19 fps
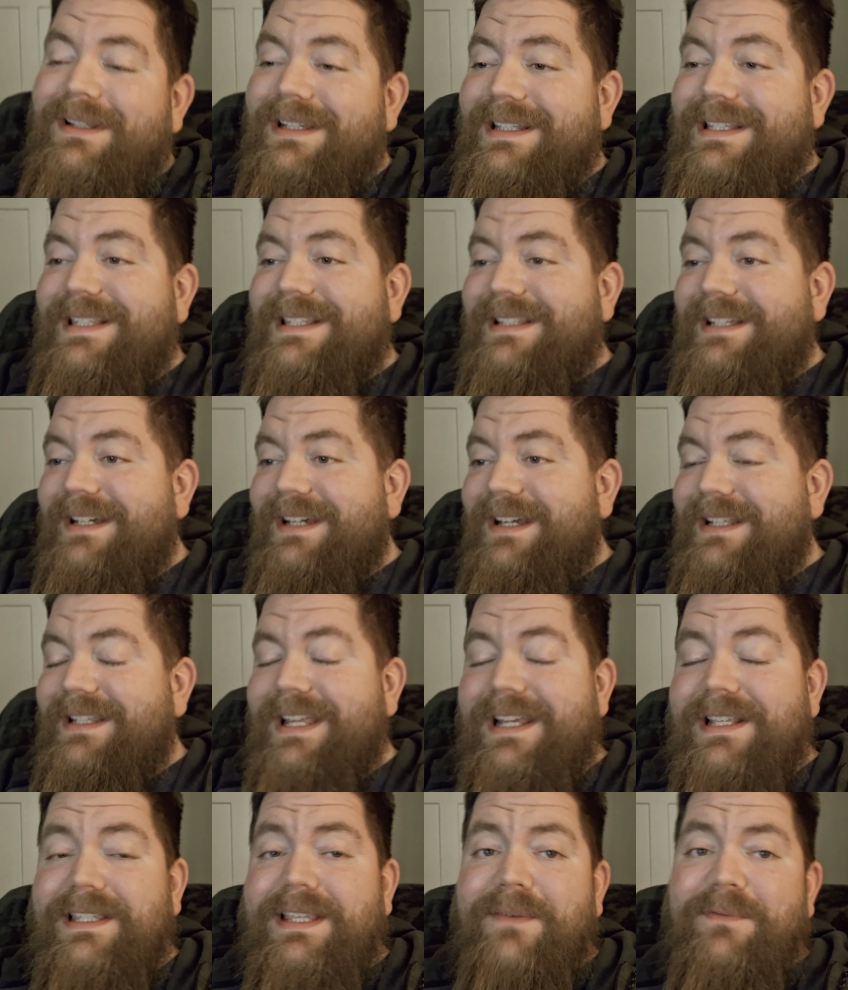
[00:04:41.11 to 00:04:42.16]
It's
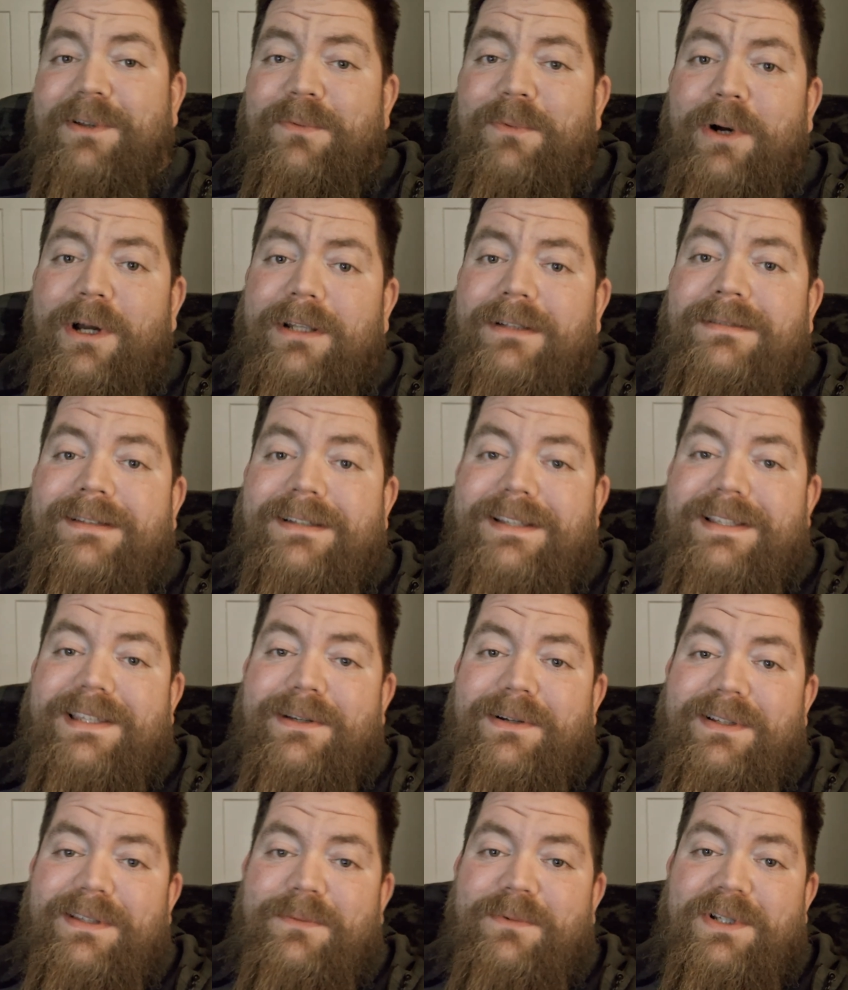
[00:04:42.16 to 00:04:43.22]
day 71 in a
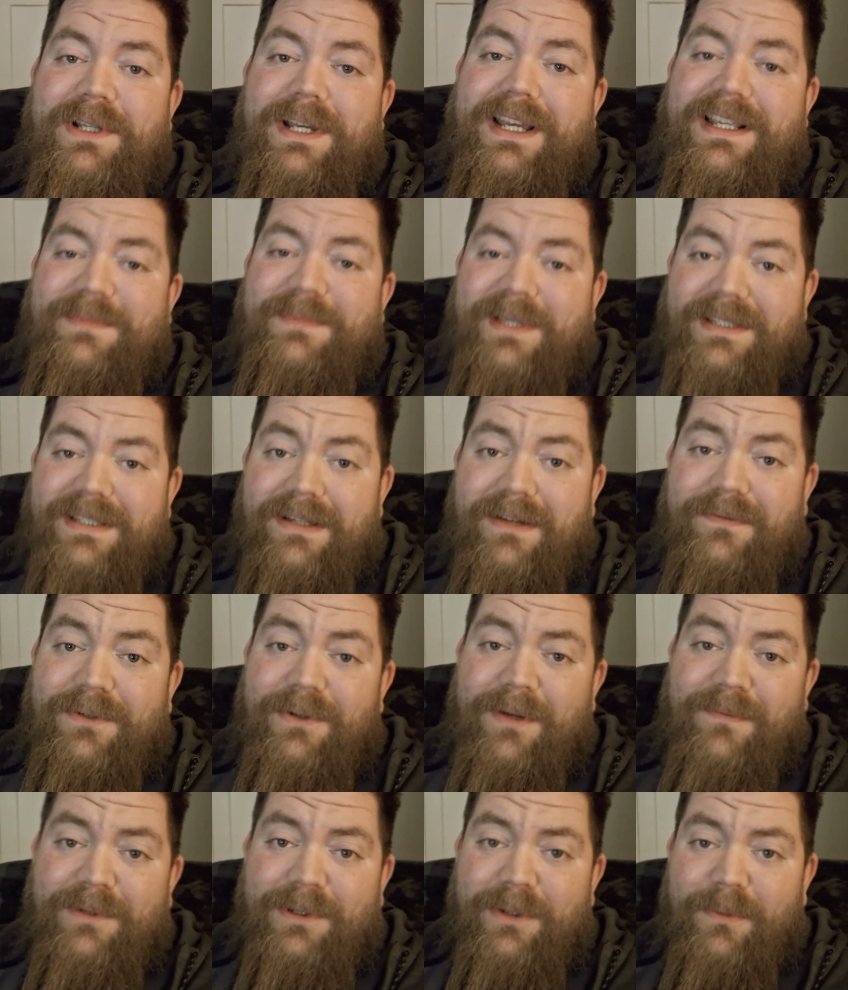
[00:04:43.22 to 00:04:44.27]
series in which I asked myself,
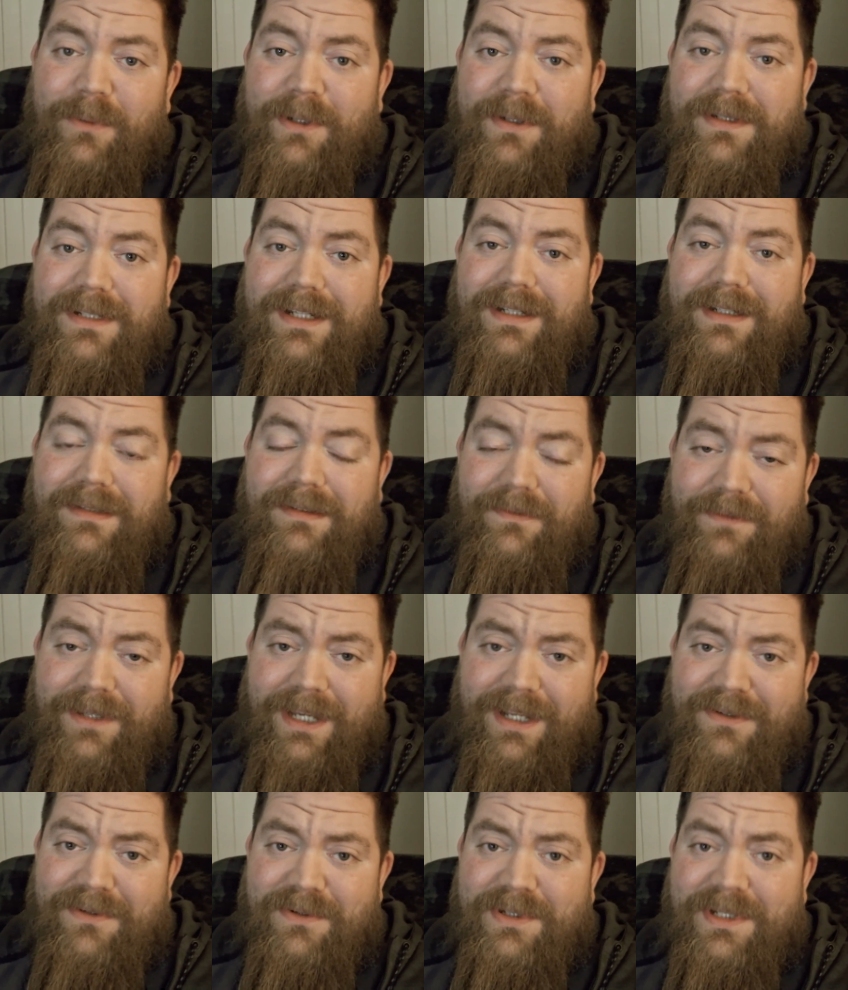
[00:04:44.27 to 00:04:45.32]
do I have to go to work today? And if
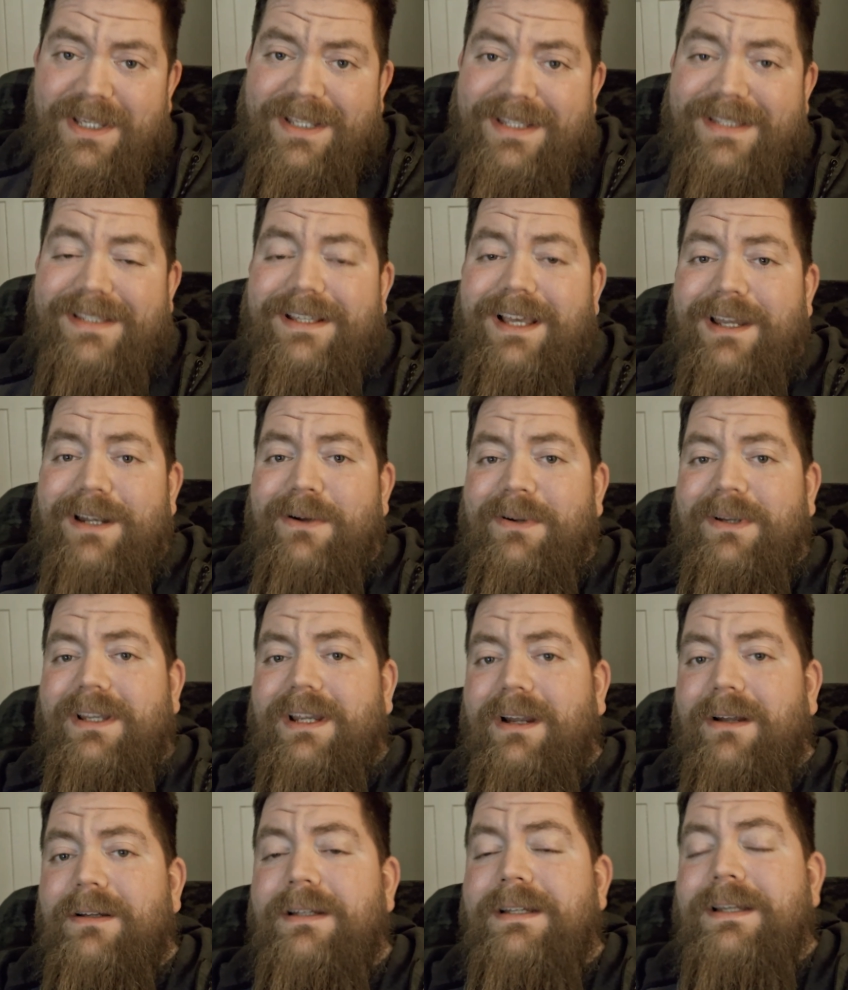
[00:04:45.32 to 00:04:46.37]
the answer is yes, I don't
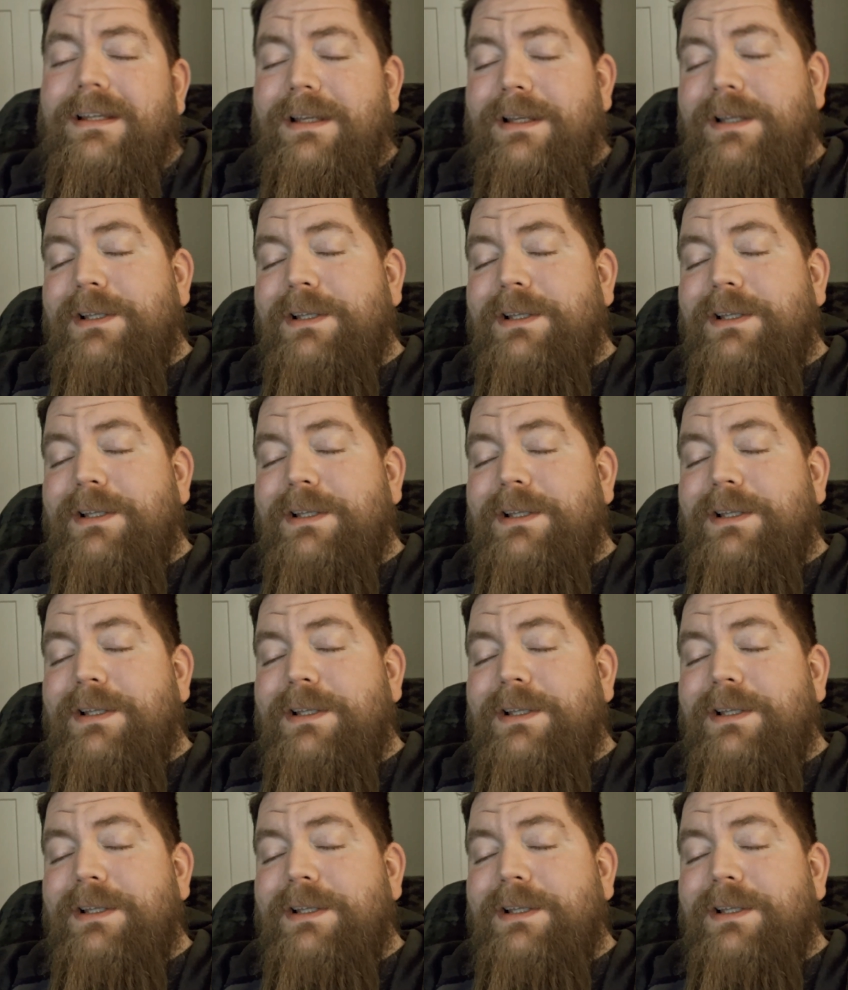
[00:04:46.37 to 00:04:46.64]
care.